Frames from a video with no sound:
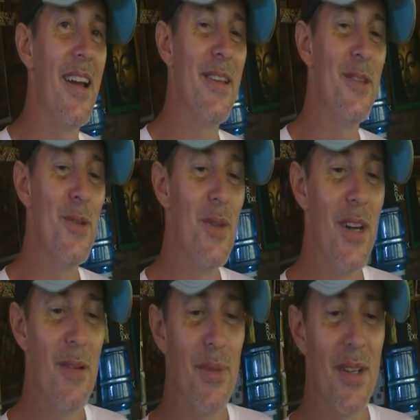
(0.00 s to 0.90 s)
I didn't do
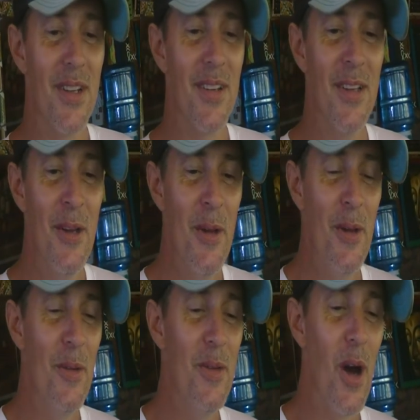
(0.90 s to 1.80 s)
that, but uh,
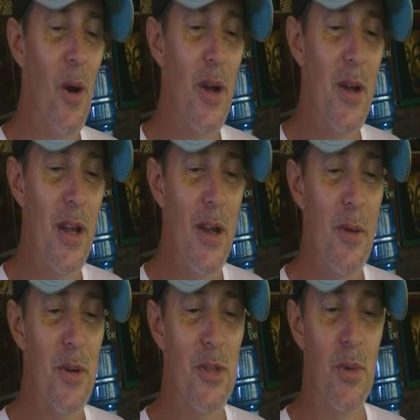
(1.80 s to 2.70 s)
no, it, it,
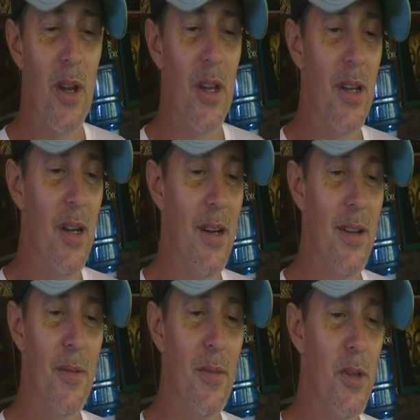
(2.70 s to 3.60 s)
it was really uh,